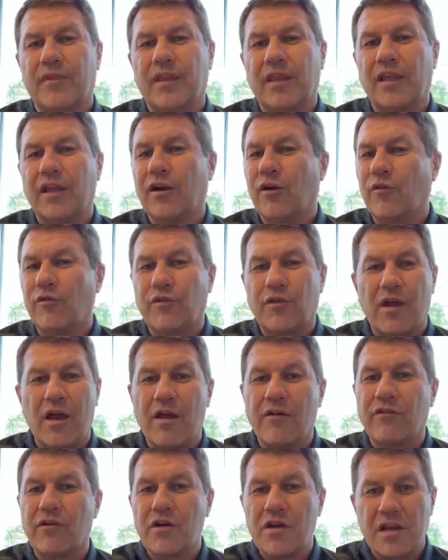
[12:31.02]
you know, if you
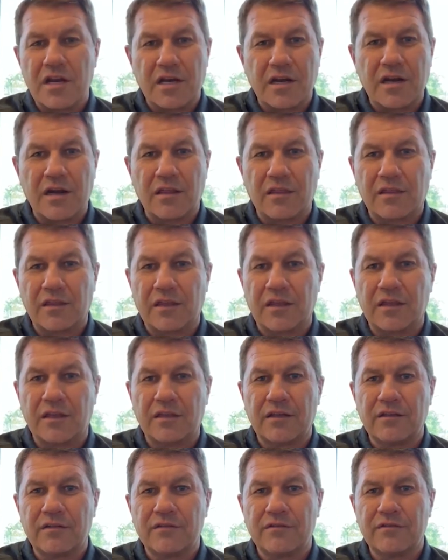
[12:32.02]
ever need
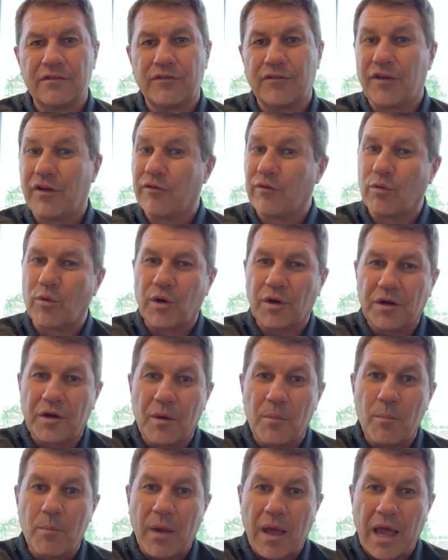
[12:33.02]
anything, if you ever want to
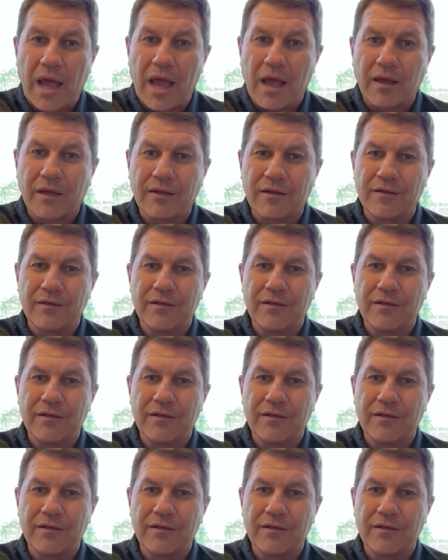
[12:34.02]
come back,